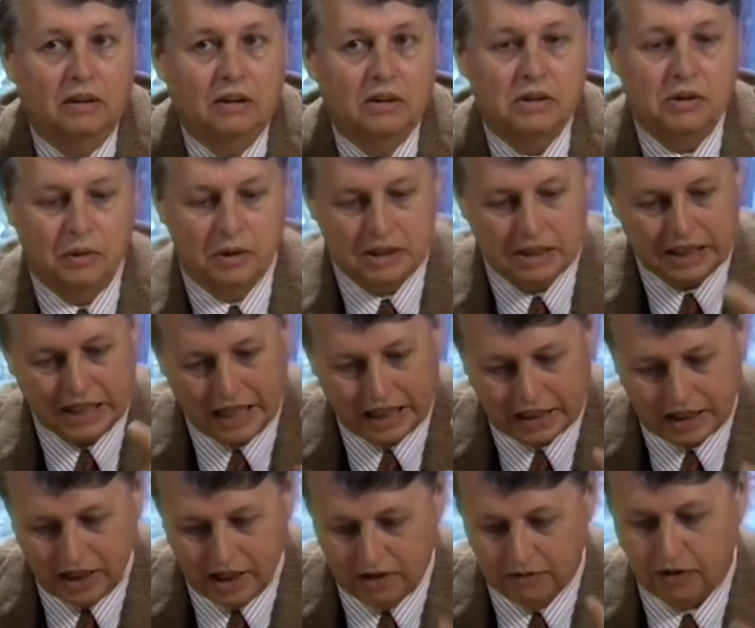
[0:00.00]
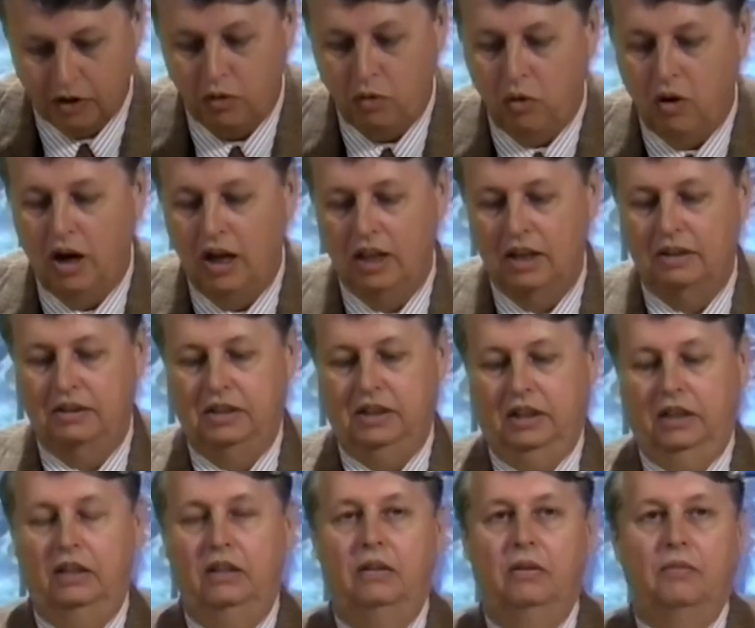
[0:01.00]
So it's that kind of a
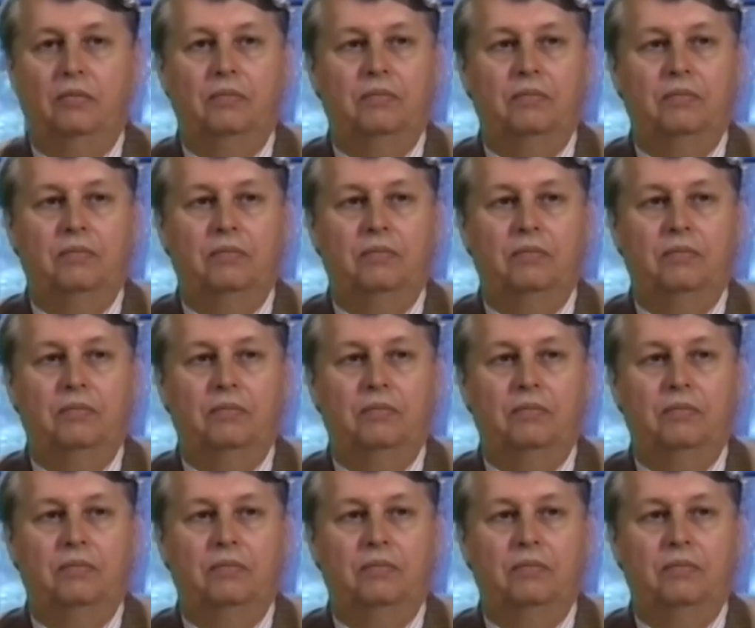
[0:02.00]
quality.